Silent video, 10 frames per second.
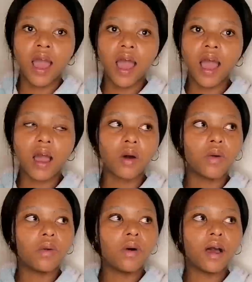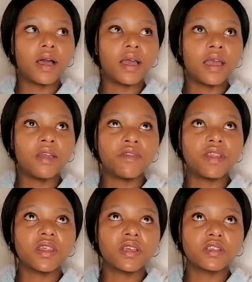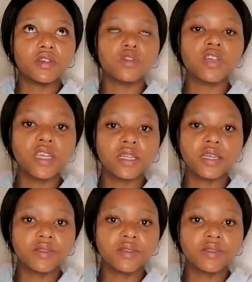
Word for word: how everything is looking,